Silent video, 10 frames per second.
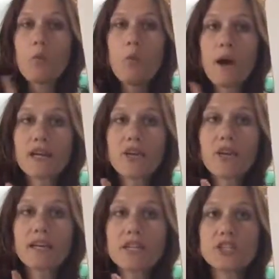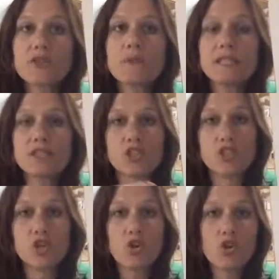What you're going to do is
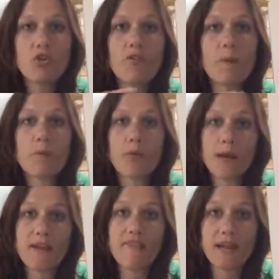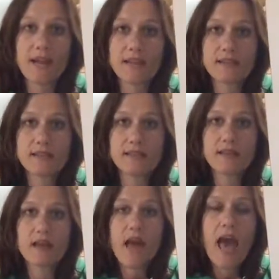circle the prefix
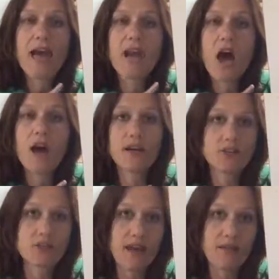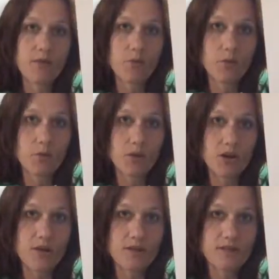and underline the root
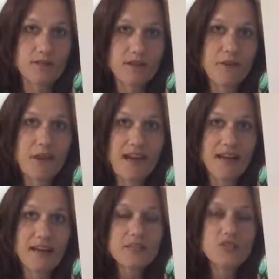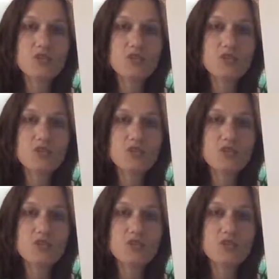word, okay?